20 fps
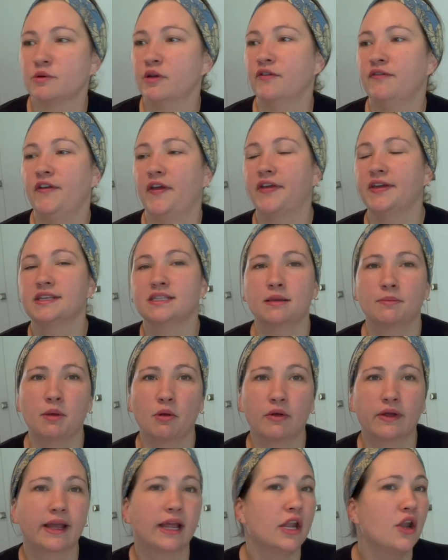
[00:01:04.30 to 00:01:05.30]
filling. Some people are
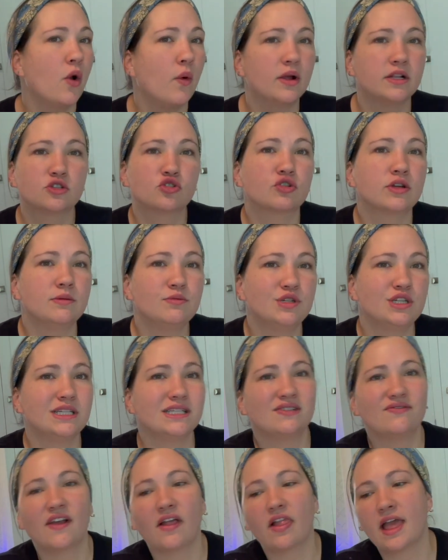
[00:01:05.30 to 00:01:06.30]
like, you know, it's cream cheese
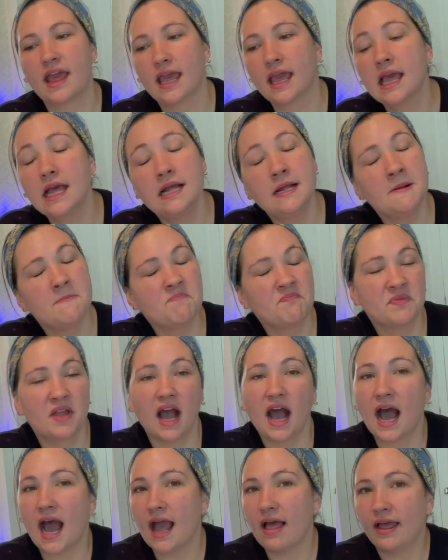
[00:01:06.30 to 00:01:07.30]
filling.
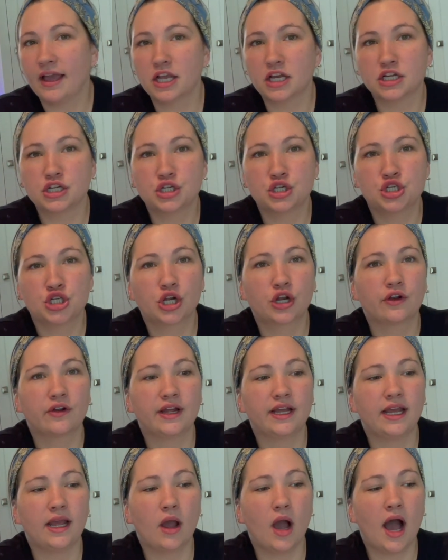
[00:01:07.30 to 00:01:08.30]
I like a
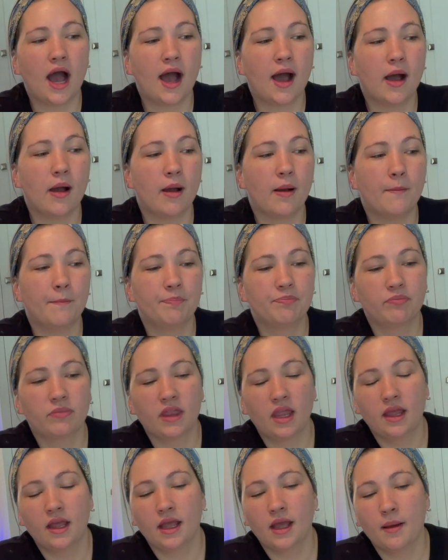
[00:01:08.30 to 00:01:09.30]
sugary
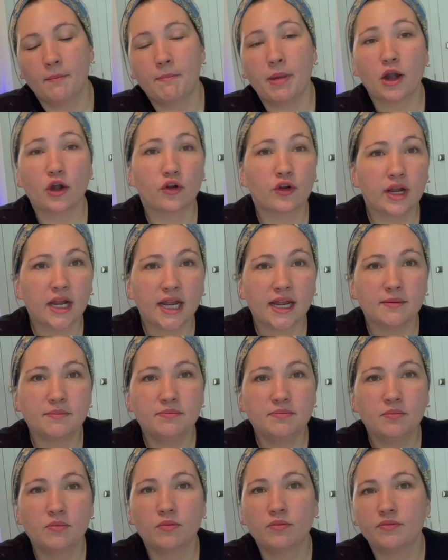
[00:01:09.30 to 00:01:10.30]
buttercream.
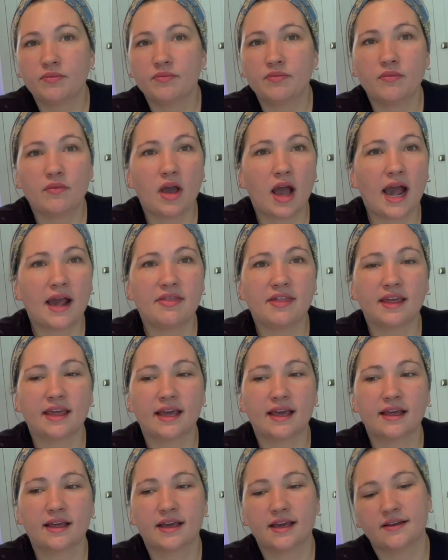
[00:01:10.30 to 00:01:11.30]
I think
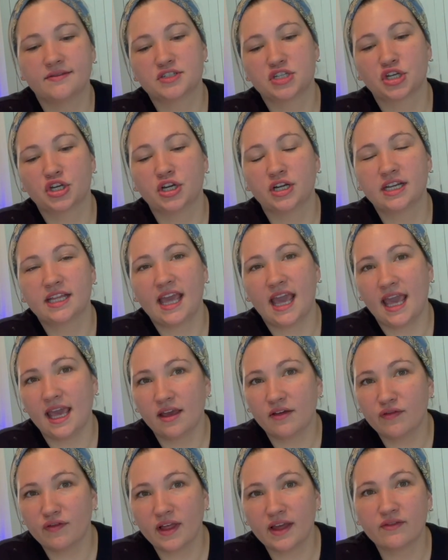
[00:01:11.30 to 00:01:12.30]
it gives a good cake
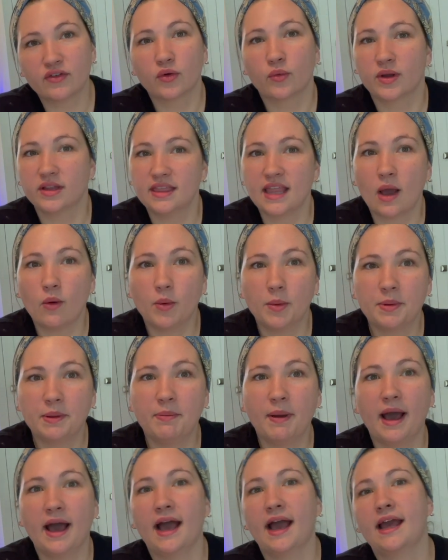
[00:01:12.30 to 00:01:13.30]
flavor with that whoopie
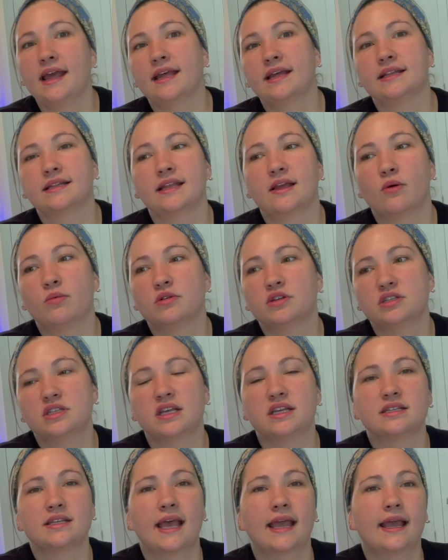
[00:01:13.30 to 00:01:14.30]
pie. It almost is
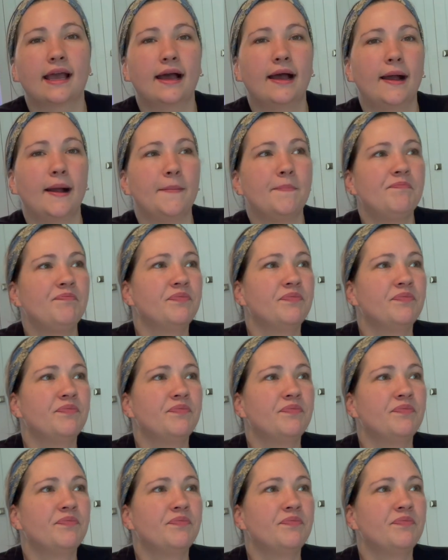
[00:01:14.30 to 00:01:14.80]
like I